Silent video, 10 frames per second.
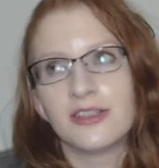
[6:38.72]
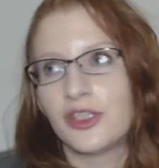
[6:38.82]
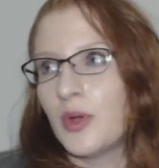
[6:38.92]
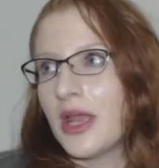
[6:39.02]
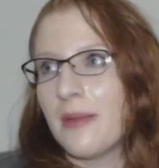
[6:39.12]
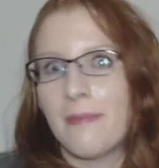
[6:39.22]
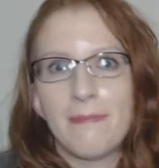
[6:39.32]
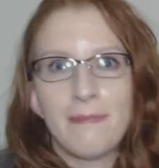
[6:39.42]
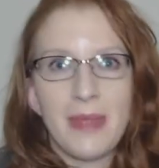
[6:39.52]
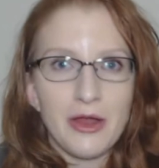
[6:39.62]
to
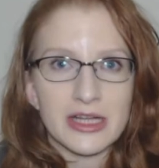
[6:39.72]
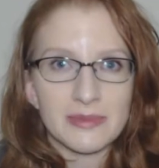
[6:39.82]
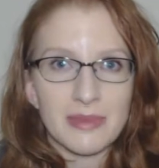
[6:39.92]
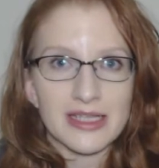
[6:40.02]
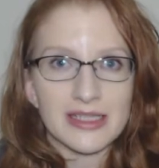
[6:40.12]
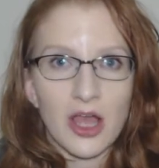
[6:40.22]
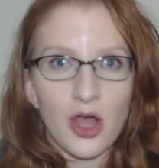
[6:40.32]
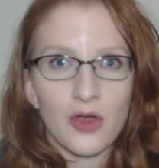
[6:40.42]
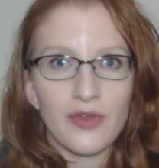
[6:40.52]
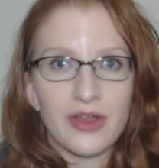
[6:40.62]
embarrass
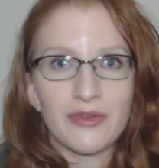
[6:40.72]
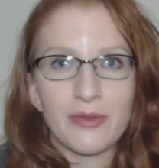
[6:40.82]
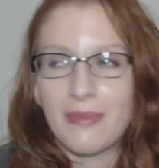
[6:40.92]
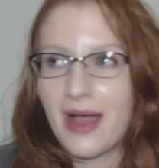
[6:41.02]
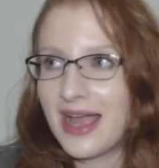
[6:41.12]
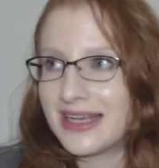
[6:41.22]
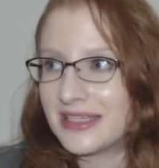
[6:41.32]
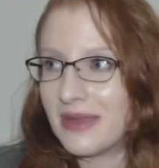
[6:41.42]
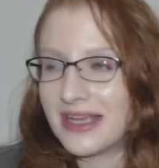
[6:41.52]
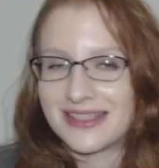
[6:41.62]
myself and
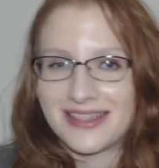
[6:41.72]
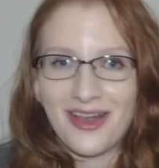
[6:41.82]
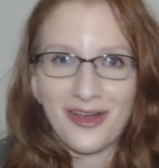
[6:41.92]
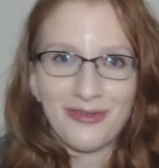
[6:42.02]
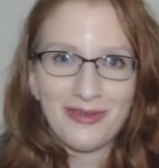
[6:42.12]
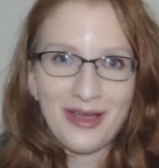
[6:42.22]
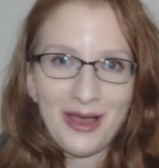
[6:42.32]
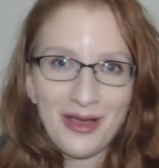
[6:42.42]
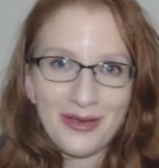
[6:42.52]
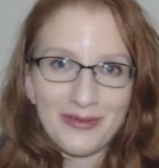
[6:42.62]
remind myself
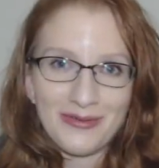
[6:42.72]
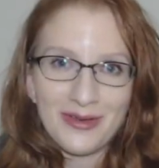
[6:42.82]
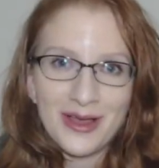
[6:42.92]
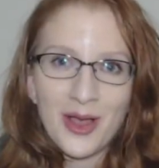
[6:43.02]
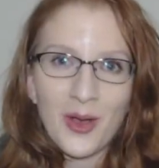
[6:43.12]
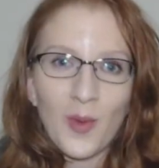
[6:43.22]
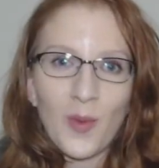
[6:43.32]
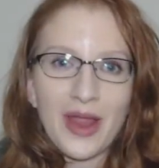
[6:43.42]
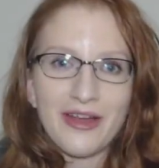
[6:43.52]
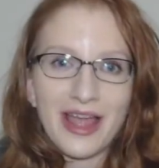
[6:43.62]
of
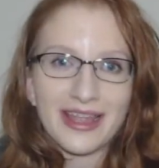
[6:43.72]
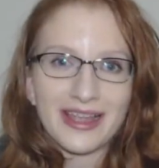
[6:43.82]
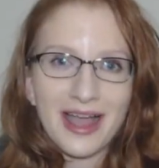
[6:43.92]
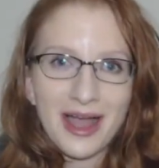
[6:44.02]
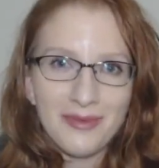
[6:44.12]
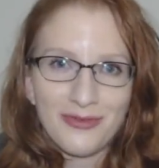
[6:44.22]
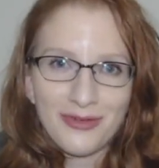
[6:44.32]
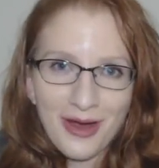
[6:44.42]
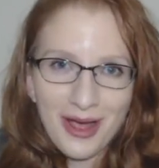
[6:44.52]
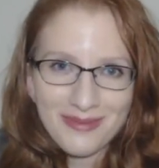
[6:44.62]
where I come
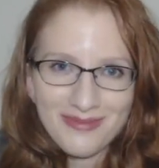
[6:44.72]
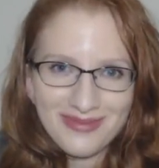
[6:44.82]
from.